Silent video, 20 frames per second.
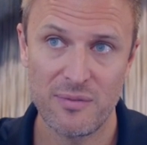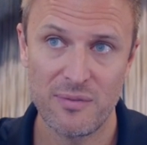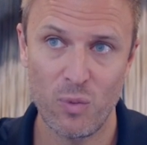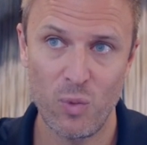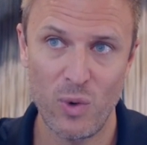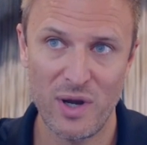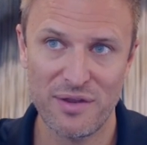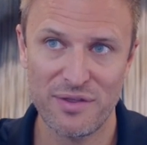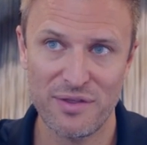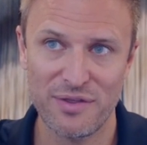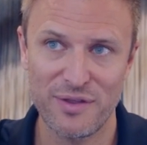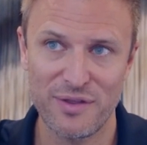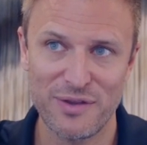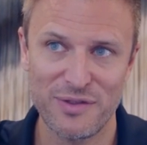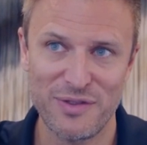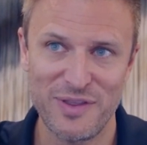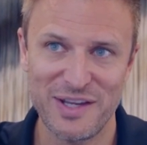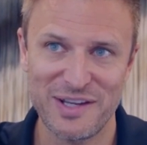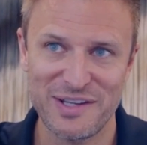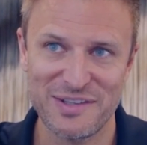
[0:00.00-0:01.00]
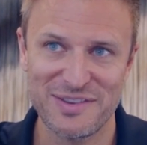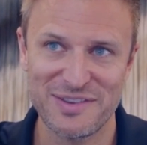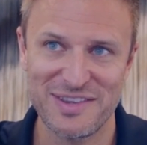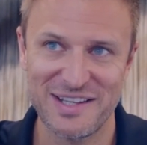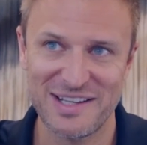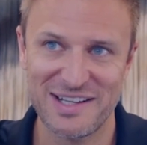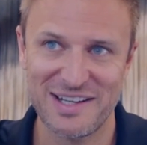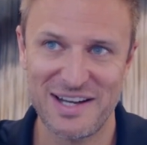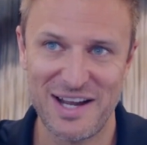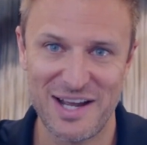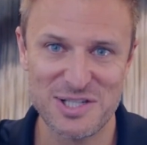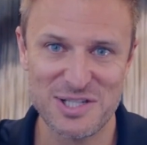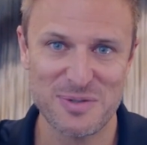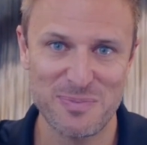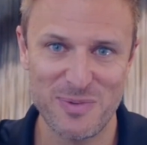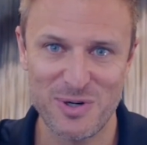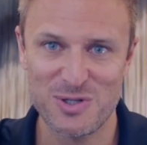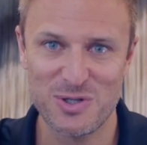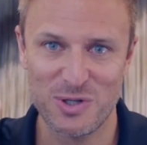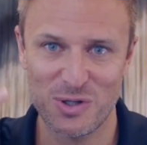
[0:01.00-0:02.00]
with the
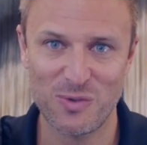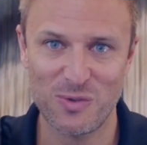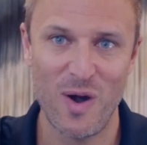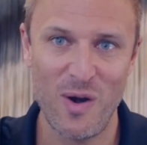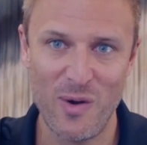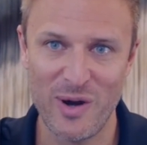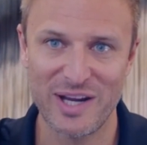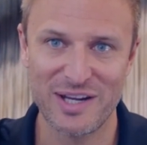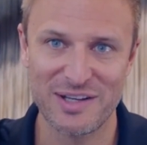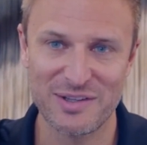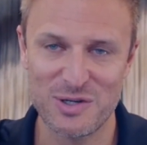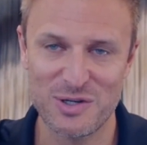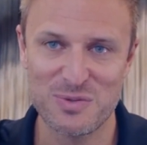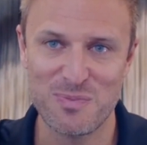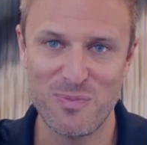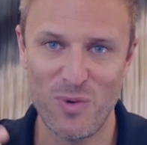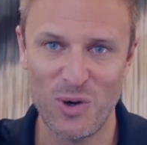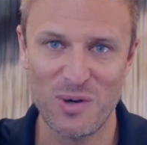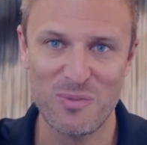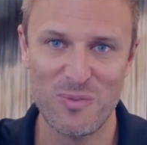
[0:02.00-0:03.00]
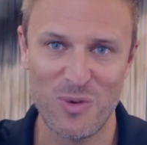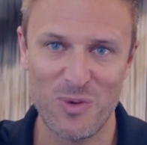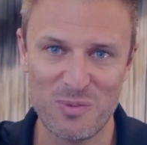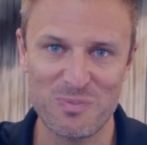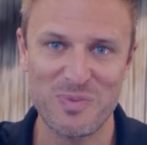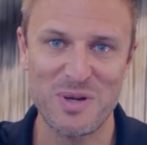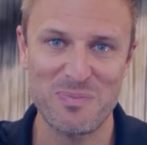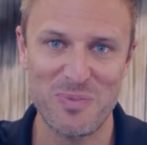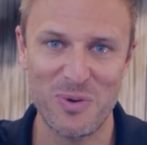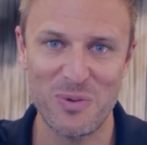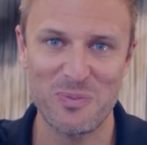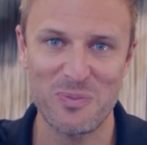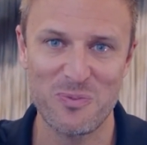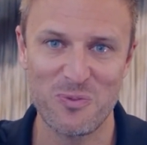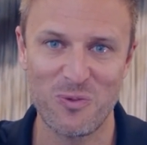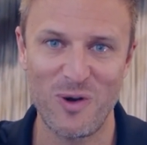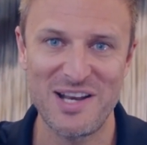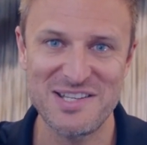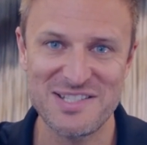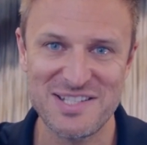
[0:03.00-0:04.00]
customers are growing. There's more and more people
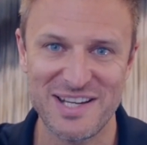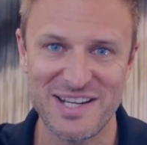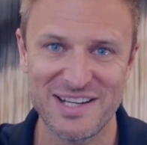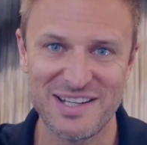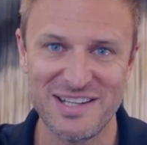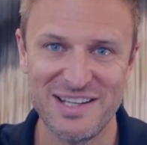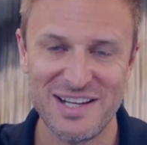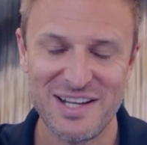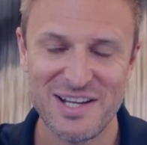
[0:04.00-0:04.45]
renting.